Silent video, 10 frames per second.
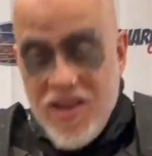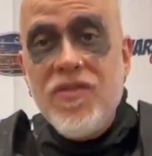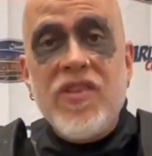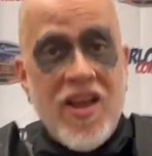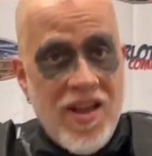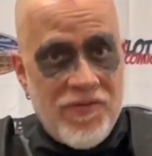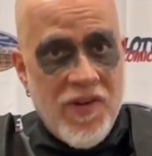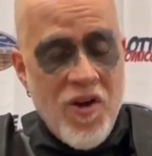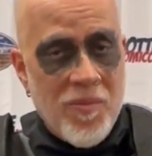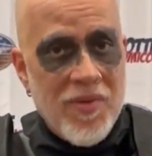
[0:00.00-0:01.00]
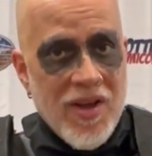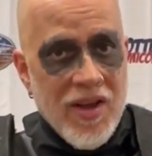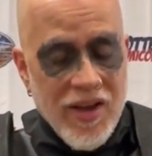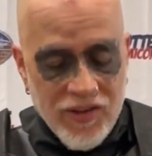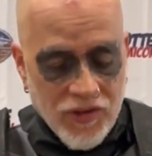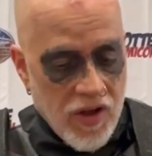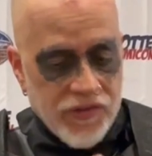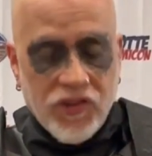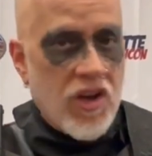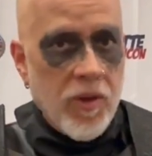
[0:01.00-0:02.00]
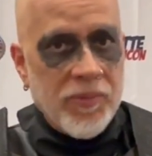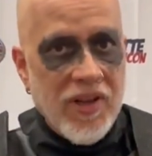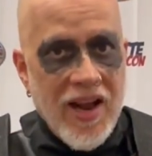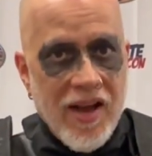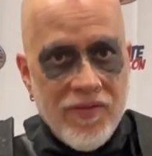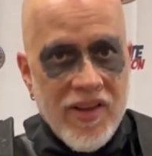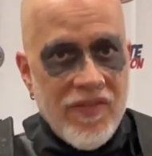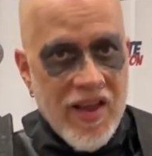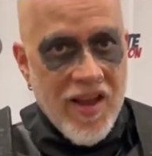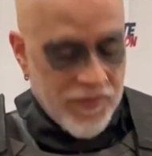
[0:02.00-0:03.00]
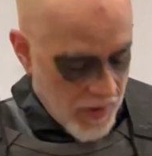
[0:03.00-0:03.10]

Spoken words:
EVA foam. It's all sculpted out of EVA